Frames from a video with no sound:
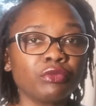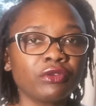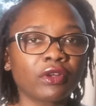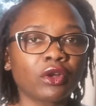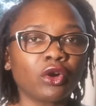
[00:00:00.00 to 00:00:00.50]

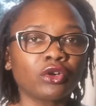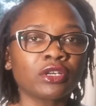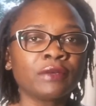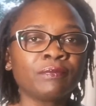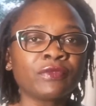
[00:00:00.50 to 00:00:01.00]
move
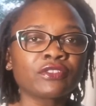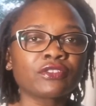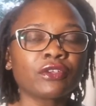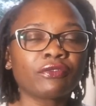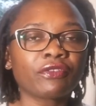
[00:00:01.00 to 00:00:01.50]
along. So
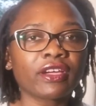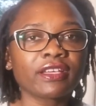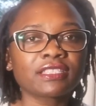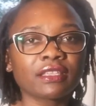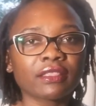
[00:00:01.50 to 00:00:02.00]
your
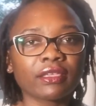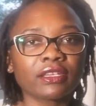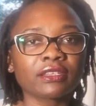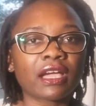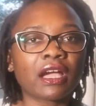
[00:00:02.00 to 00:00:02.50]
first
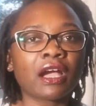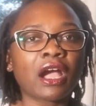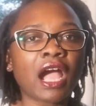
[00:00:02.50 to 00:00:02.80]
thing that